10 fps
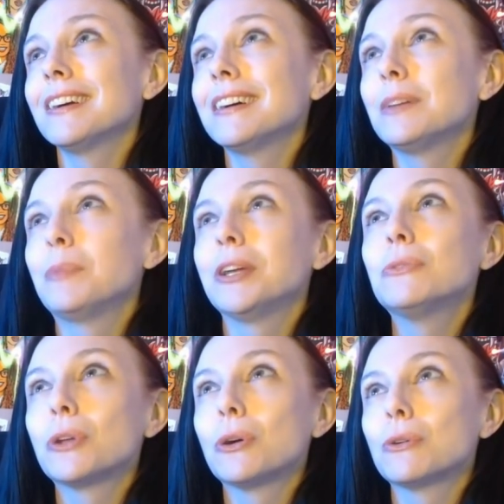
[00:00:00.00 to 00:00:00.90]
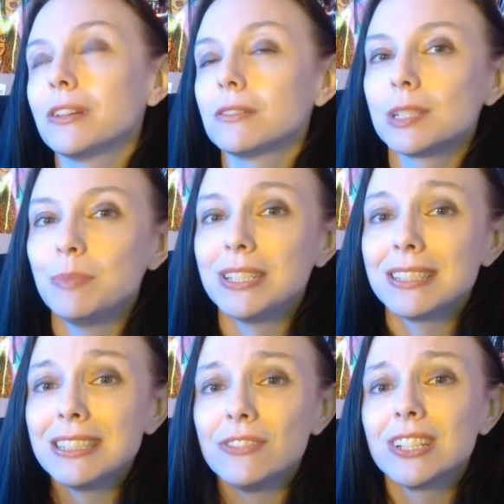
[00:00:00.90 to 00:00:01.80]
but you know trailers can be
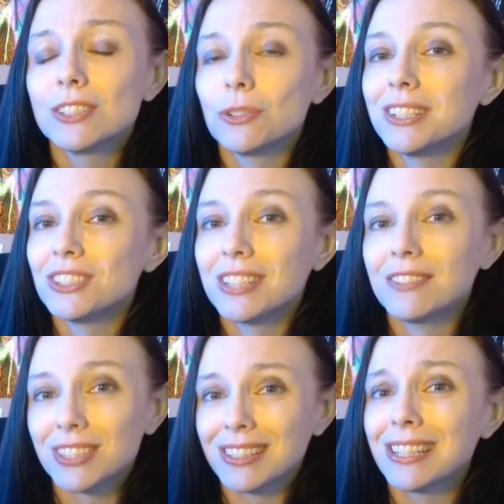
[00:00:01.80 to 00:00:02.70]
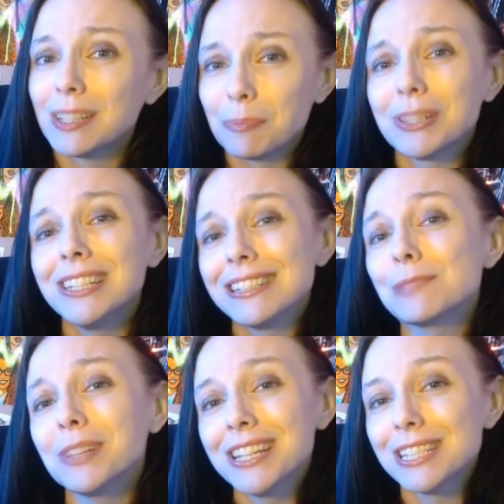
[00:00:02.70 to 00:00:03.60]
deceiving, so I just have to like, please,
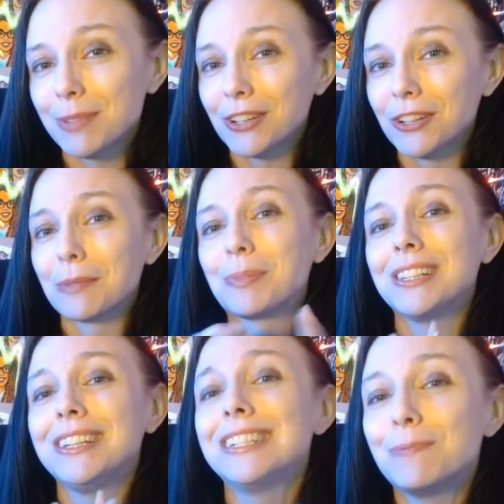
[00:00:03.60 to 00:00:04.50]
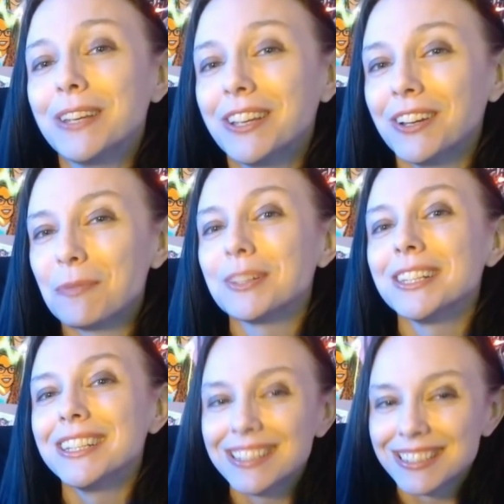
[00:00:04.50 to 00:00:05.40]
please be good, please be good,
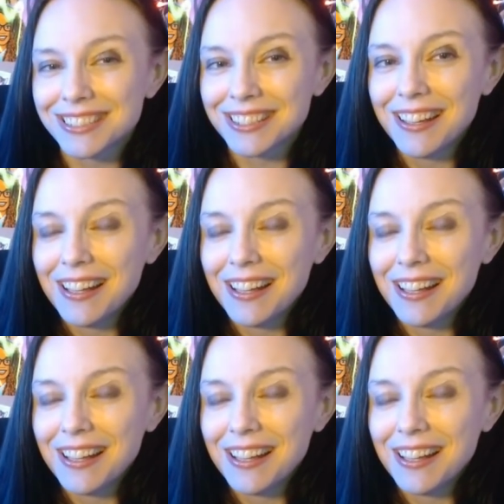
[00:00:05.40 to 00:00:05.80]
please.